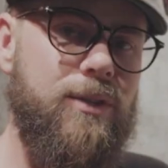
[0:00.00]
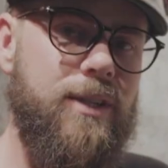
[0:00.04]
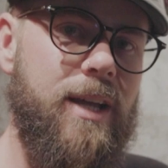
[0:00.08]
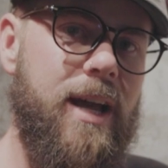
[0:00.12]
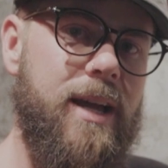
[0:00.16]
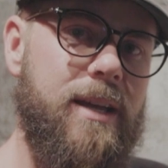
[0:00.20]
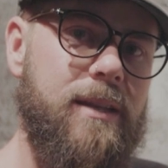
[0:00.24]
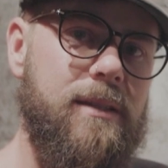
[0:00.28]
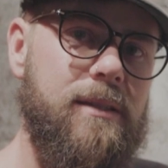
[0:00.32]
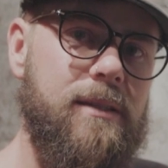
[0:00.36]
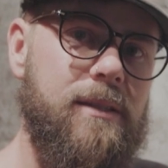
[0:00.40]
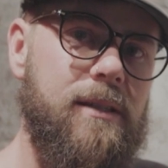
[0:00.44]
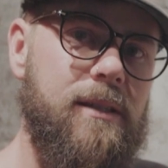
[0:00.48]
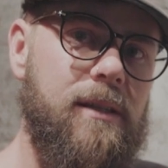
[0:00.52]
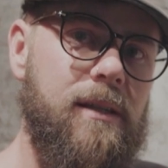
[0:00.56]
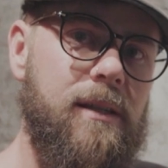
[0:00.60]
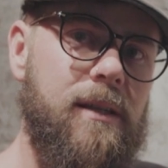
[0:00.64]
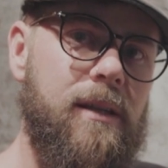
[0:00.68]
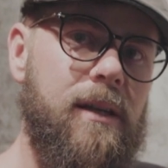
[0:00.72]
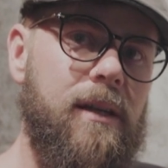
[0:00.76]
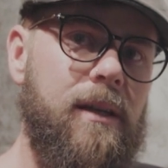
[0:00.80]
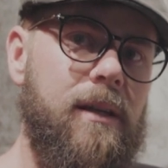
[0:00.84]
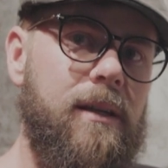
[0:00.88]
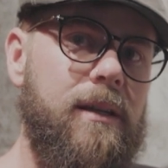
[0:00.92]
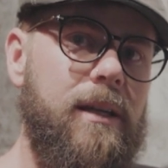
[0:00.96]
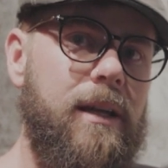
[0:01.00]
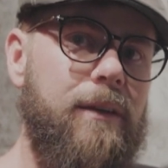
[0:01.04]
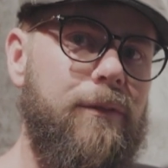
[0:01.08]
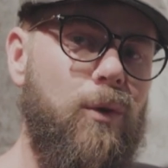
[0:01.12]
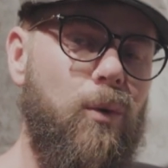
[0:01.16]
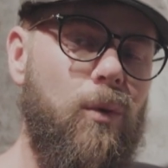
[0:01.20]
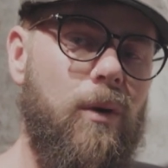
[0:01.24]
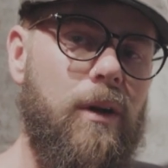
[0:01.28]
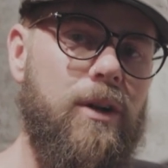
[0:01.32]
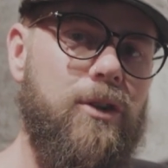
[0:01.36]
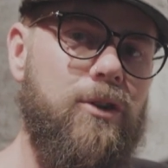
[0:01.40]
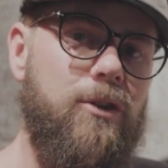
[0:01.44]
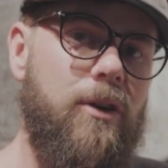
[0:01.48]
test. If you
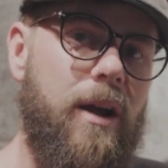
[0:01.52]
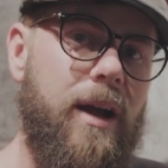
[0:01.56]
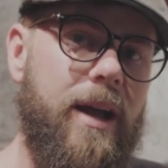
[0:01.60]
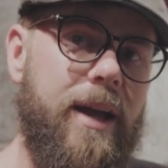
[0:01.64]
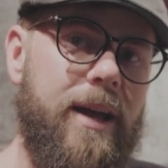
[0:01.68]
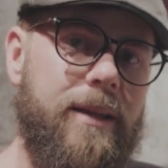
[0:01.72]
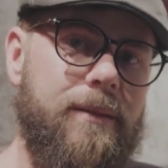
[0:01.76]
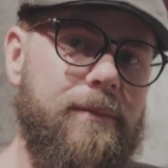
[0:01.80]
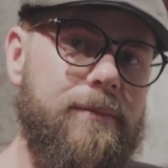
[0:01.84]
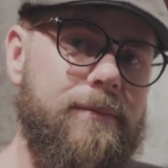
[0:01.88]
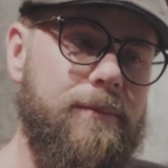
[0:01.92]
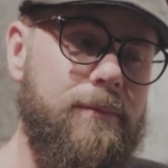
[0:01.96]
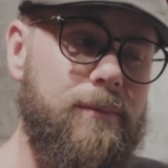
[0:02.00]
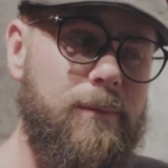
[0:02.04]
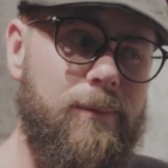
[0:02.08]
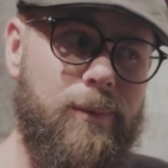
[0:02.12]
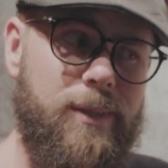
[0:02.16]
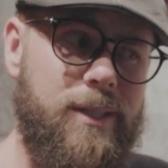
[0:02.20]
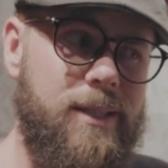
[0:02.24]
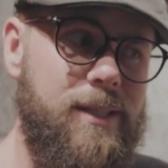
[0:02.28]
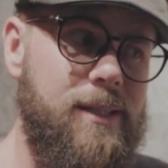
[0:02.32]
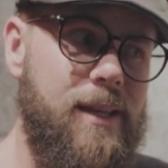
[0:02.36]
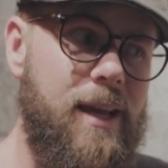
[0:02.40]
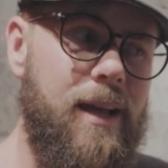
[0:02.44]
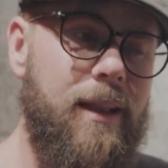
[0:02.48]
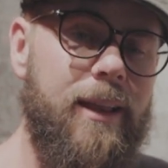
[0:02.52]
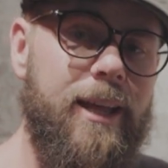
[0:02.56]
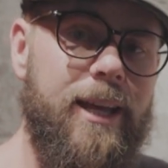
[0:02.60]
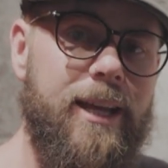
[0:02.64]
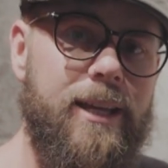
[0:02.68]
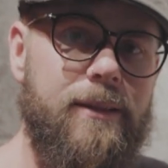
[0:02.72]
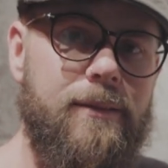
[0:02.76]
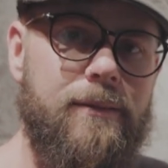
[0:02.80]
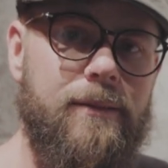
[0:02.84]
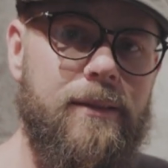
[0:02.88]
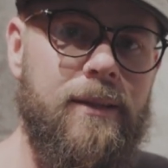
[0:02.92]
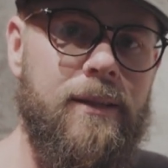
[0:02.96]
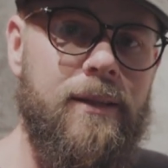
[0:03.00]
want to try it, we sell it.
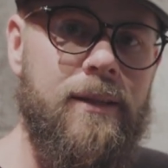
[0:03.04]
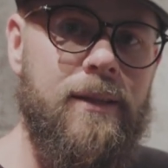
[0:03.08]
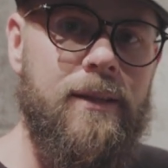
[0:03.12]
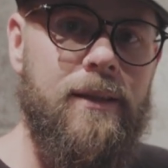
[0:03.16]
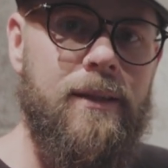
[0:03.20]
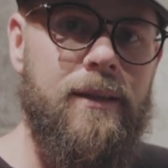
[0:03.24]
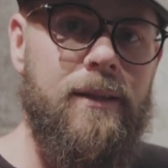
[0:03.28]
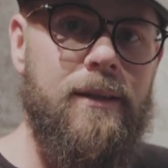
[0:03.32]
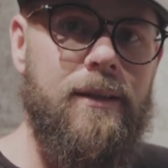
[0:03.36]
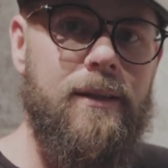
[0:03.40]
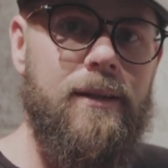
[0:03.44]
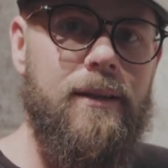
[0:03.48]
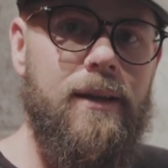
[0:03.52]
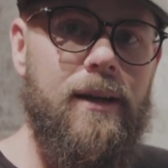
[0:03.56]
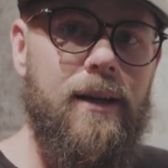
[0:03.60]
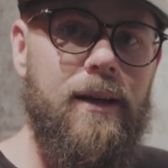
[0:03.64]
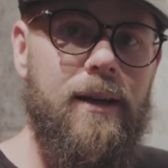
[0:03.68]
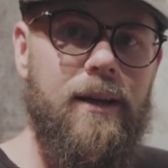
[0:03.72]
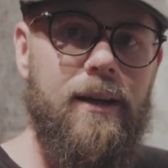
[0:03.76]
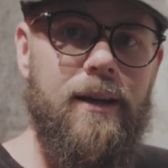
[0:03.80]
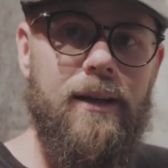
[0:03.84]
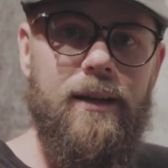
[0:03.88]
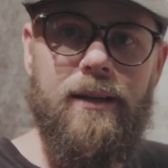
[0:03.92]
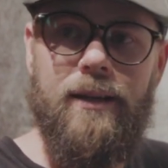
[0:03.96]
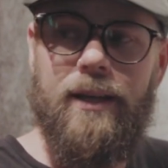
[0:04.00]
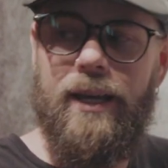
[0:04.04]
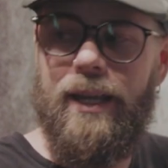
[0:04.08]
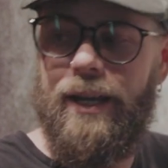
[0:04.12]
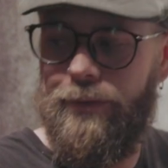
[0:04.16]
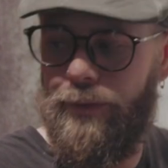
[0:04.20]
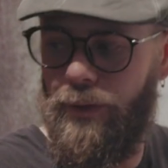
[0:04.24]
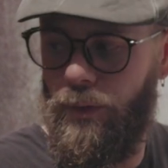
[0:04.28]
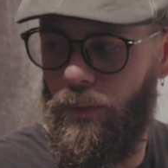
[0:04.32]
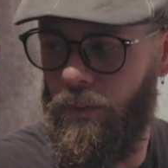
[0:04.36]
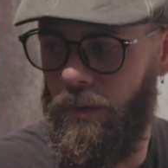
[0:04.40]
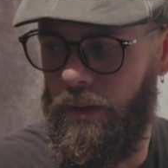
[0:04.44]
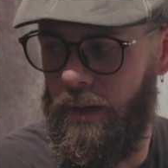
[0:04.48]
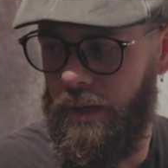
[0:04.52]
Uh, and if
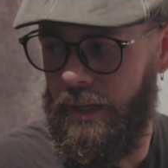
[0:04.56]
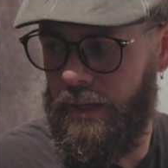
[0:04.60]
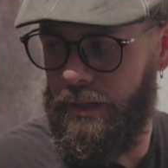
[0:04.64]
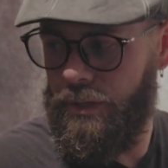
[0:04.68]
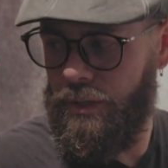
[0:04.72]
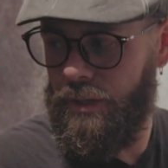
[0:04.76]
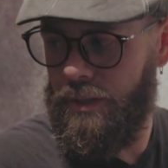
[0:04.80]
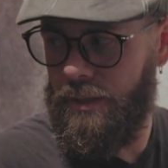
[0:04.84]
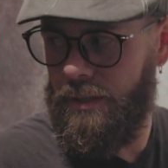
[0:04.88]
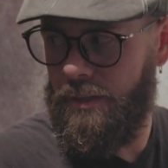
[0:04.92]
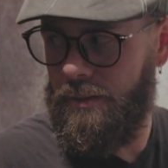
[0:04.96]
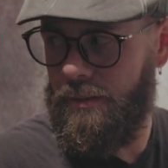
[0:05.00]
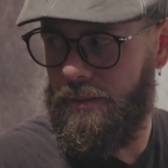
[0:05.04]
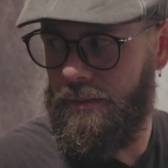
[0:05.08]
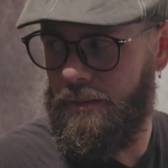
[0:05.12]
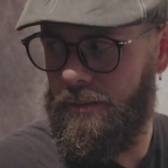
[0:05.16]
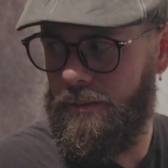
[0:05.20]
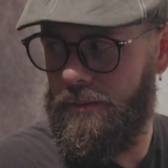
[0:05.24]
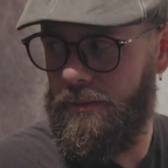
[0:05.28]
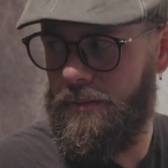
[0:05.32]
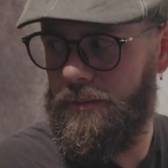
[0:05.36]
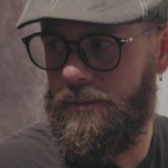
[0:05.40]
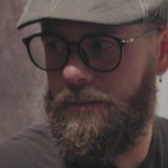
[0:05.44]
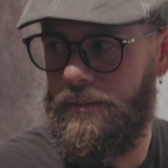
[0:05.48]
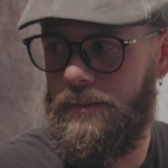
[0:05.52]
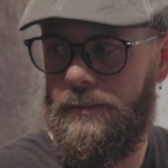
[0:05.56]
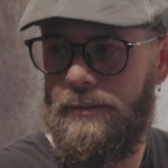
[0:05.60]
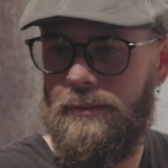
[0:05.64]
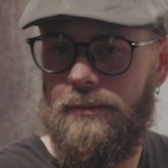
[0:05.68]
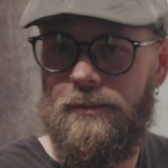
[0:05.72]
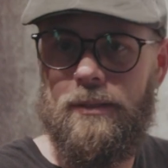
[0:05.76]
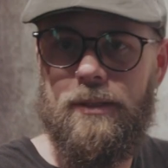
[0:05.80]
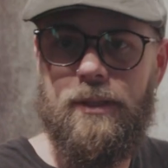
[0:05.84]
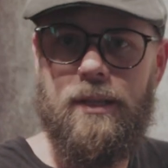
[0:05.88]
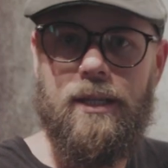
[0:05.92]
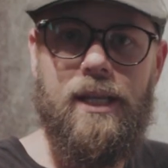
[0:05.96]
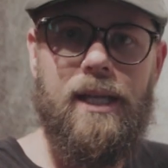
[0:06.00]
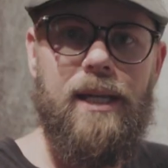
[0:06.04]
you want to just
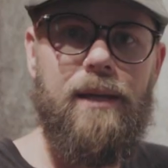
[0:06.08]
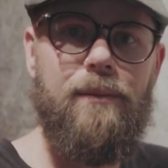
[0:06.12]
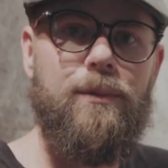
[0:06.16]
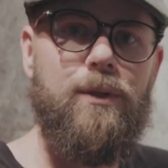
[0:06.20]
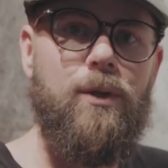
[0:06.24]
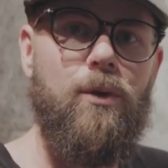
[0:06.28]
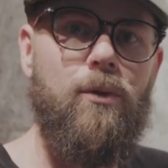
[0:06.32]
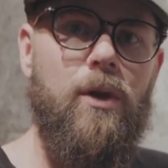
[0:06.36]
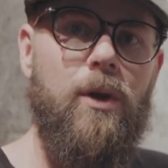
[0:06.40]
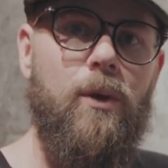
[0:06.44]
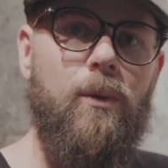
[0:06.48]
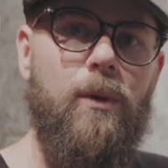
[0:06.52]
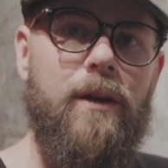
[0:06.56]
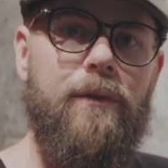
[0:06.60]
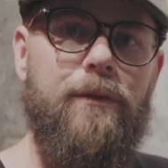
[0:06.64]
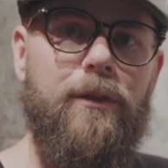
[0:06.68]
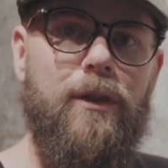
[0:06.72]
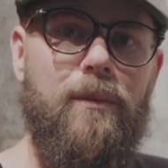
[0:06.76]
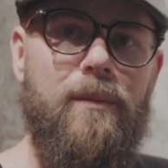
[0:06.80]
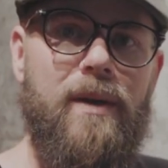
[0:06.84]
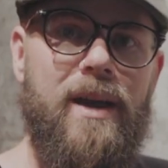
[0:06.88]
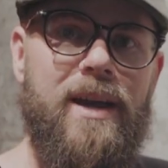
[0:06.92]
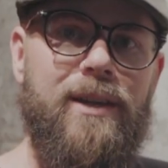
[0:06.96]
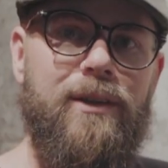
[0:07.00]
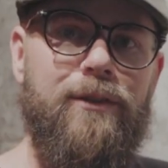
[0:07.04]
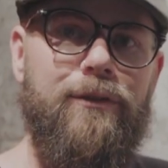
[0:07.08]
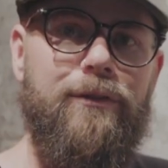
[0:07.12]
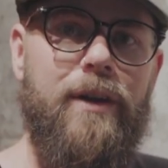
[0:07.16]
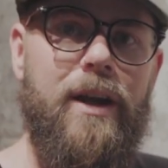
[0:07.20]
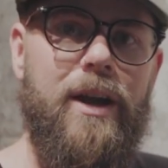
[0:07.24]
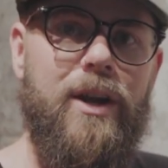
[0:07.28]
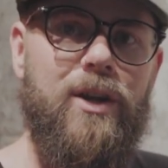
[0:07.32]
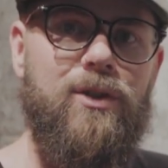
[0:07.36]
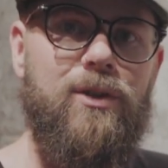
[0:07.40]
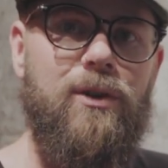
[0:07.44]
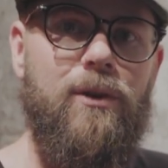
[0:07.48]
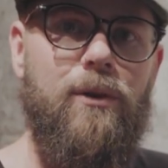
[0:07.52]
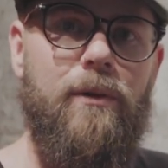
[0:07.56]
keep doing whatever the
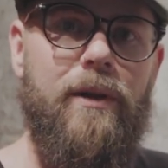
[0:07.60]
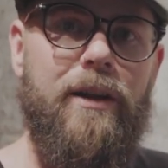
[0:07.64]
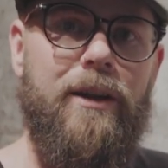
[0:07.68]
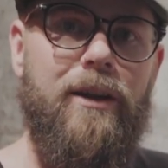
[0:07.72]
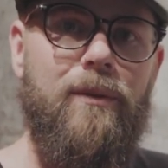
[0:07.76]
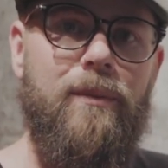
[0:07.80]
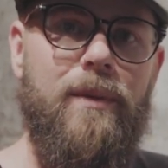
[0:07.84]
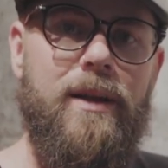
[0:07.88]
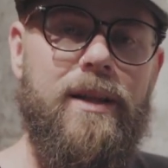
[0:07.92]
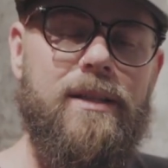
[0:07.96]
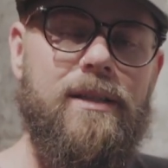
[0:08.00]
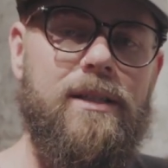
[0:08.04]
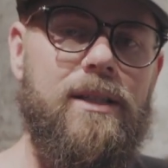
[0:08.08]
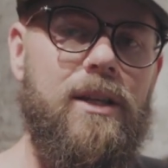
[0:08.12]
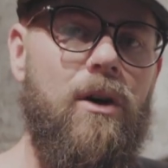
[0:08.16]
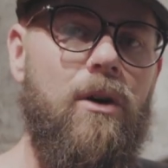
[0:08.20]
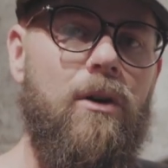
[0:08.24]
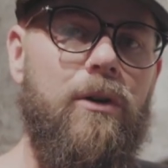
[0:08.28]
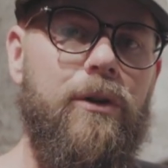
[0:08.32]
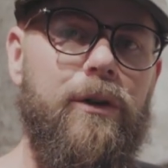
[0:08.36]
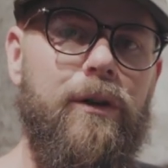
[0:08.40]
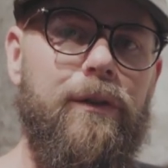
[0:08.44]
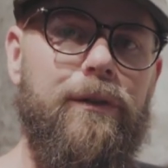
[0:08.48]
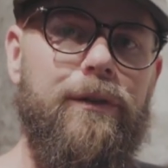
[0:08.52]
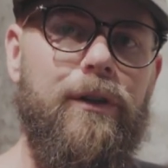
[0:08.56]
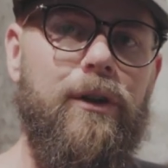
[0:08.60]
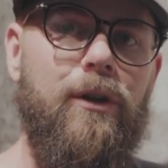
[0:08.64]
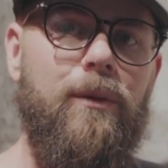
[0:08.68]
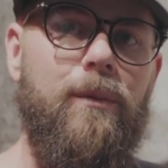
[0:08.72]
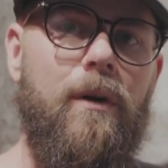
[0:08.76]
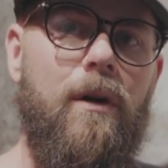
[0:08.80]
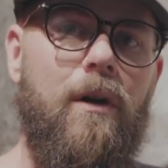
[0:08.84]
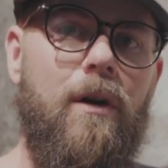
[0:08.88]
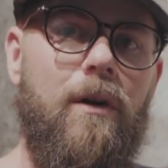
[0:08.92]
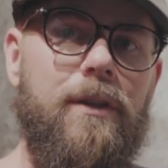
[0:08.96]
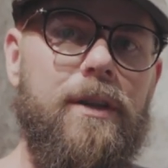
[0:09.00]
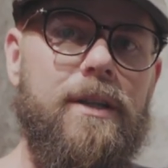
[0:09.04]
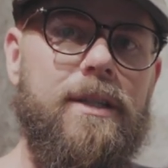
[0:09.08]
manufacturer recommends to all your film
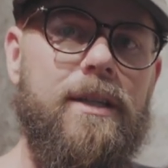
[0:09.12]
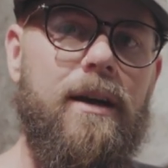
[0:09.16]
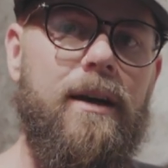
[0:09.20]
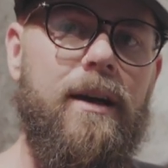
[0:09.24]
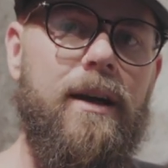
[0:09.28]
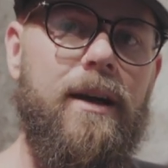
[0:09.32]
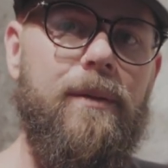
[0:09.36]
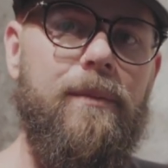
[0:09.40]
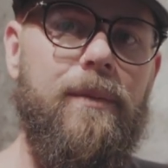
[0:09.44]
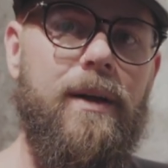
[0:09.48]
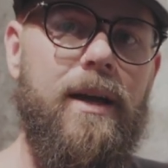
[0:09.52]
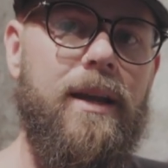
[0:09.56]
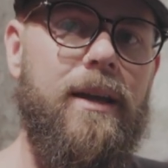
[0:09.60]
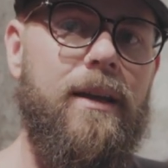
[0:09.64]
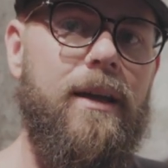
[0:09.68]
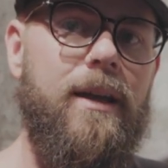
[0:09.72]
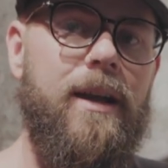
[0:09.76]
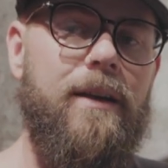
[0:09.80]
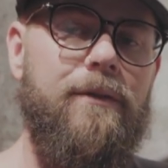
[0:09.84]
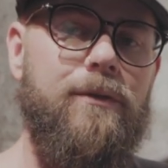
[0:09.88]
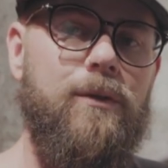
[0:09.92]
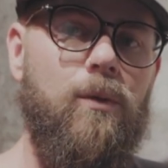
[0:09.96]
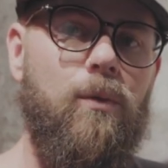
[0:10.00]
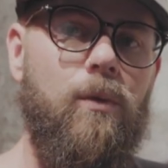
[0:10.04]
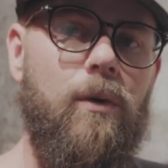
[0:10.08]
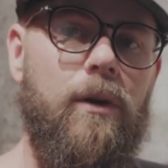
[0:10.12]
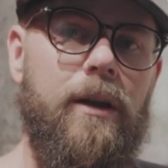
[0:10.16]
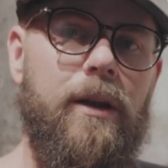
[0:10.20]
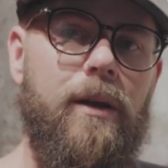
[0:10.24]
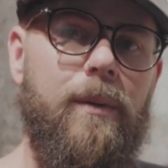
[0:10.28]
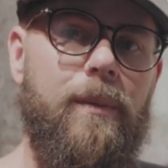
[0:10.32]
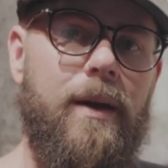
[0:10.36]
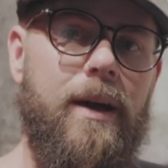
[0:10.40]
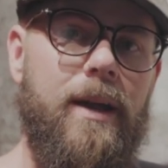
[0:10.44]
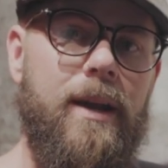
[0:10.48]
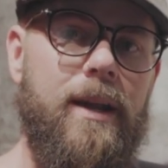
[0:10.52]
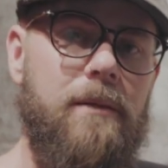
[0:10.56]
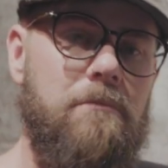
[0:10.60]
all the time and not have to worry
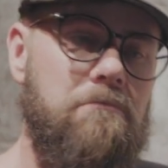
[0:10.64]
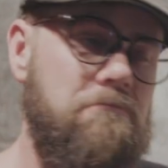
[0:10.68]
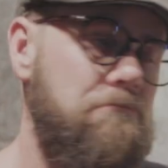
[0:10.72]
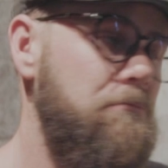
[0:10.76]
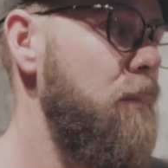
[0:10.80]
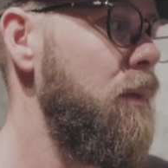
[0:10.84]
about it,